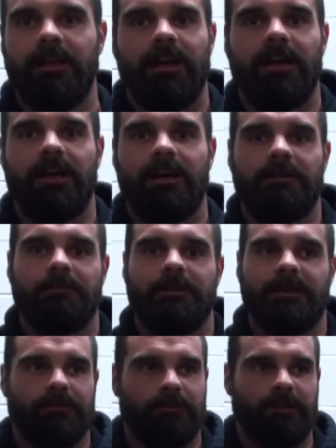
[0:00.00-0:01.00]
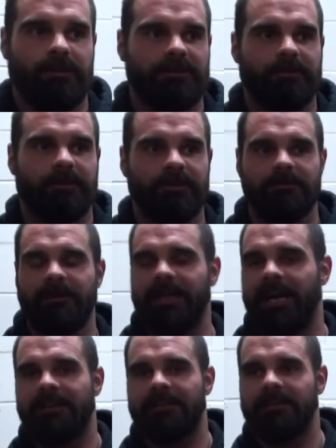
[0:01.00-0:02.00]
But we're supposed to be
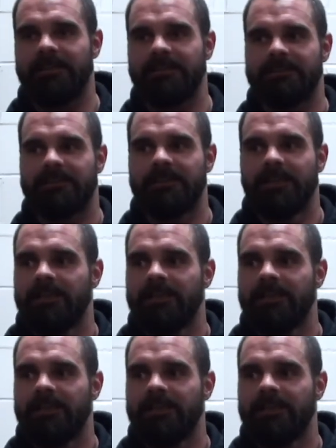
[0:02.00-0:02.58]
athletes,